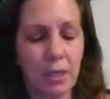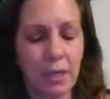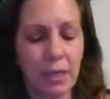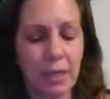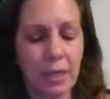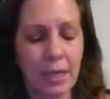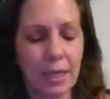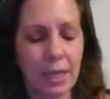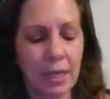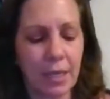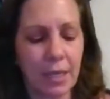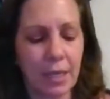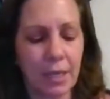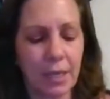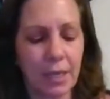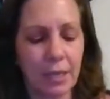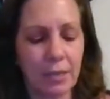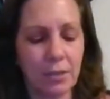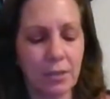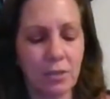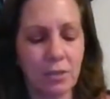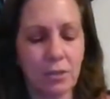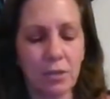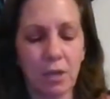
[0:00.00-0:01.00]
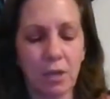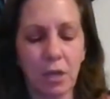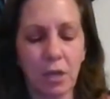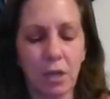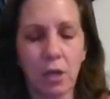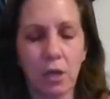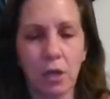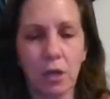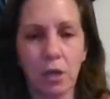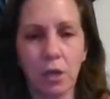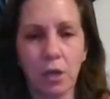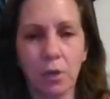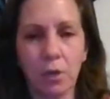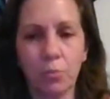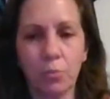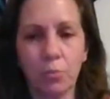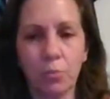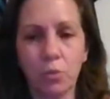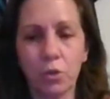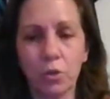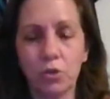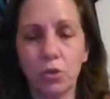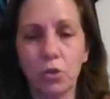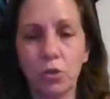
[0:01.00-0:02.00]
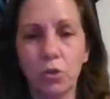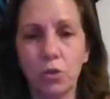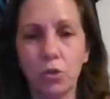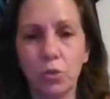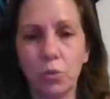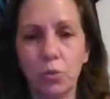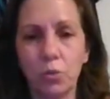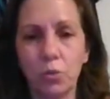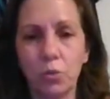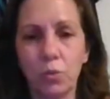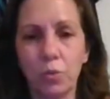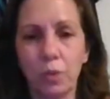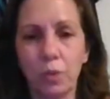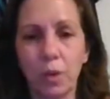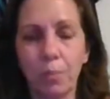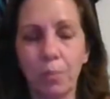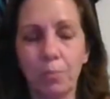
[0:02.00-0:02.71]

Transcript: and um, we'll do